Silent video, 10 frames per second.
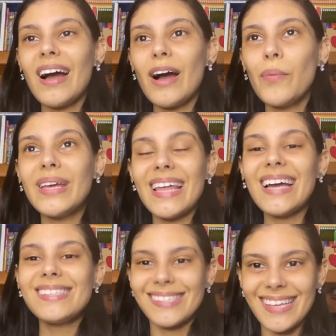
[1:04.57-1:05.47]
with
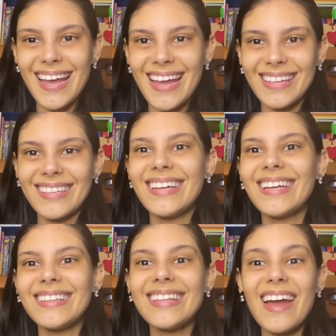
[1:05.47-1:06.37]
that said,
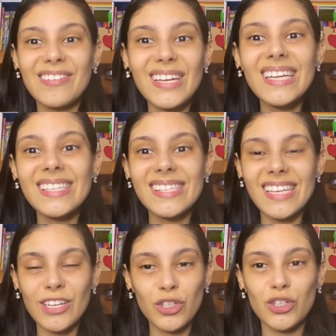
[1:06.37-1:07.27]
there is
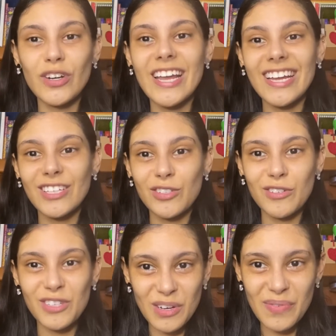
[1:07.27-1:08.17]
a trick
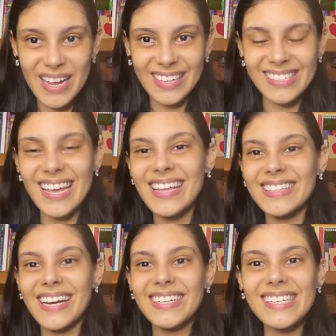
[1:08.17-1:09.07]
to do it,
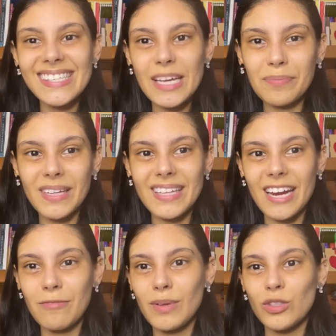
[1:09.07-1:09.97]
and there is something that
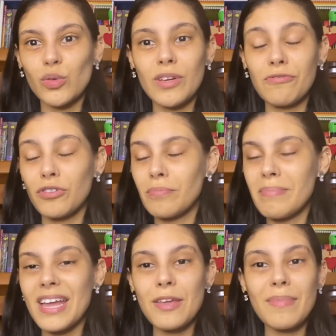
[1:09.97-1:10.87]
I've been doing for
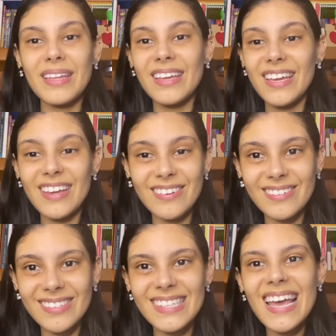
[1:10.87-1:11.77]
many
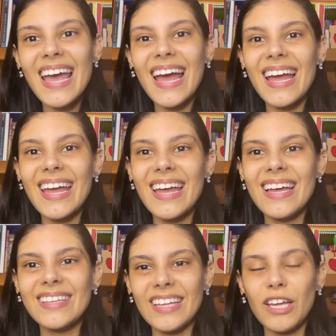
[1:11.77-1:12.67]
years.
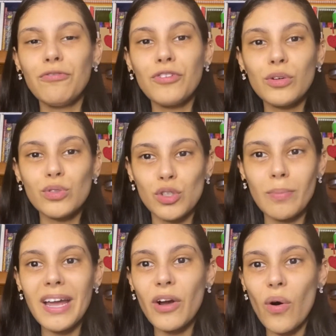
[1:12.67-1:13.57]
And if you do
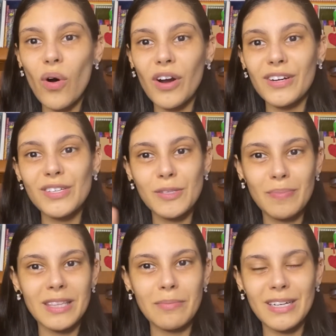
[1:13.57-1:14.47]
my course,
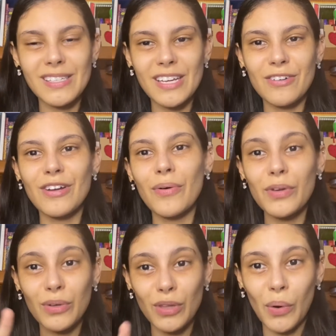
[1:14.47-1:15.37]
Be the Material,
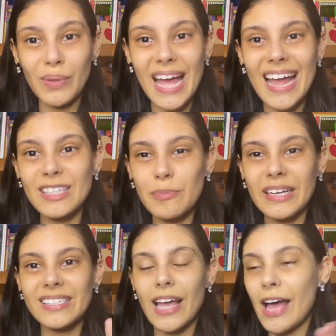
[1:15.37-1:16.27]
you know that,
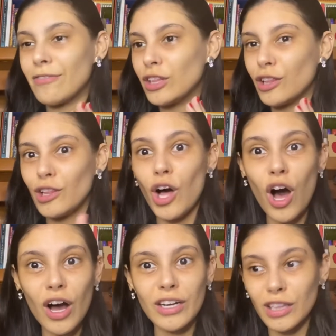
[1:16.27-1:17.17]
because I have a
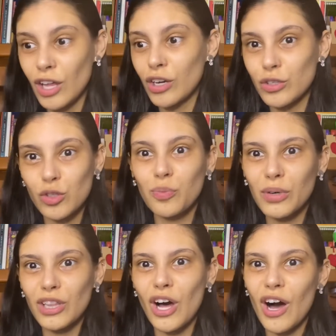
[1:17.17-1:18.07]
long,
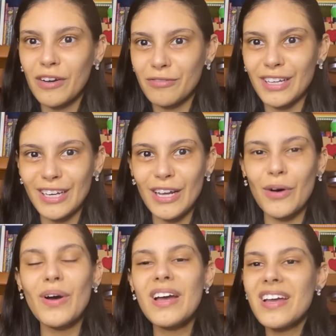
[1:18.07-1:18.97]
super long
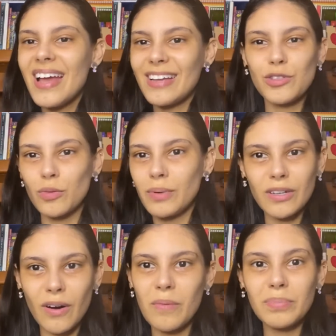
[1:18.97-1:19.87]
video and
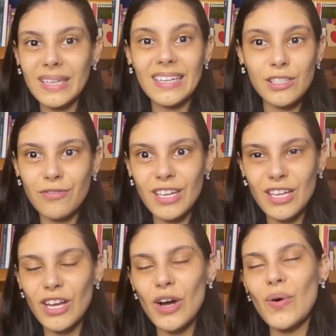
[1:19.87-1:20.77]
super complete
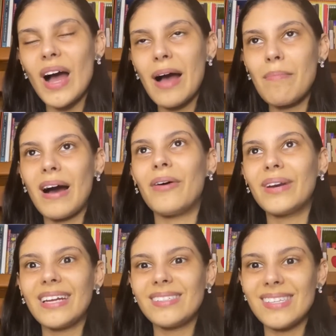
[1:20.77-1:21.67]
video
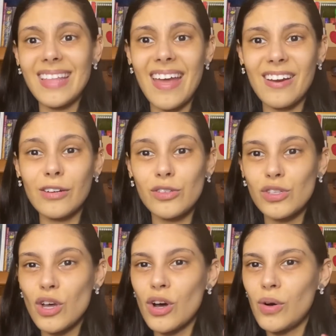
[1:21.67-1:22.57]
about it there.
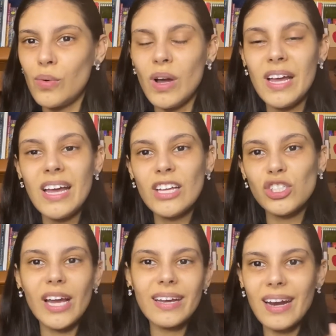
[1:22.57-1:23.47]
So
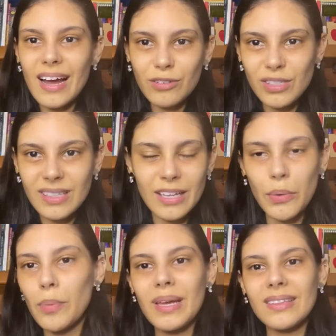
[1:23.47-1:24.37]
check it out, the
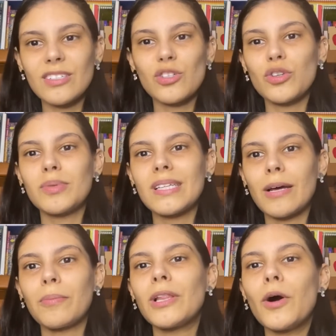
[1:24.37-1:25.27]
link will be in the description
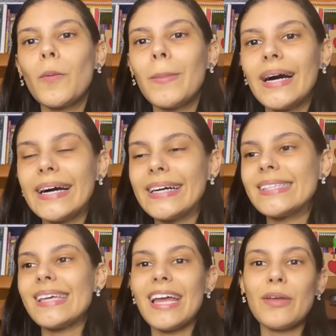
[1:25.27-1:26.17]
down below.
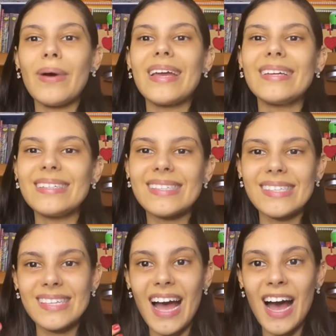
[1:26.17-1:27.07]
But
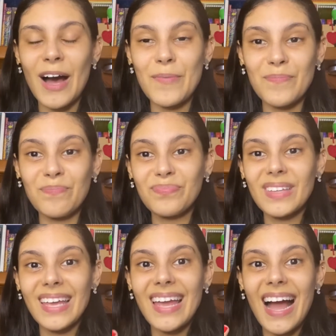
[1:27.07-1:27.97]
anyways,
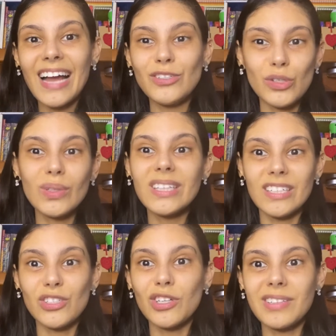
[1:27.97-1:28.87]
I do
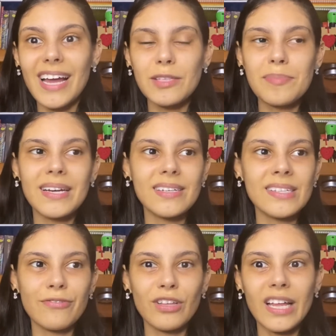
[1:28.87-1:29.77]
touch on that
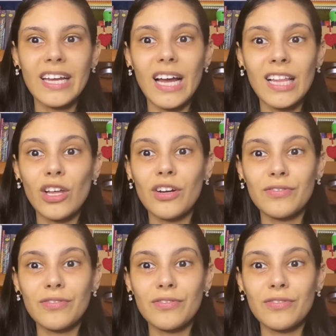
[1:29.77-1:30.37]
because I feel like a lot